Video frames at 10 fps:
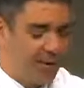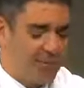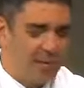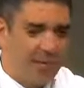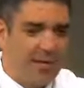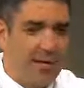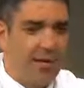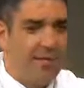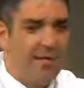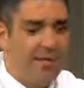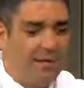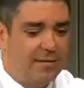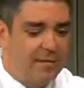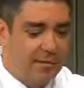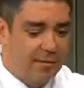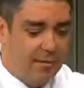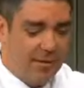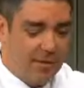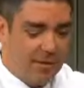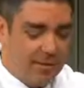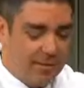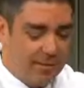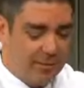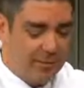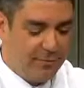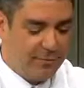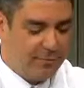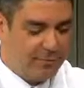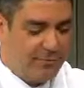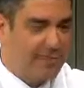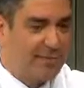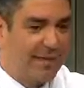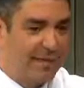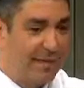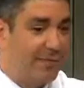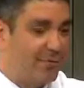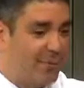Some of the common things that we like to get the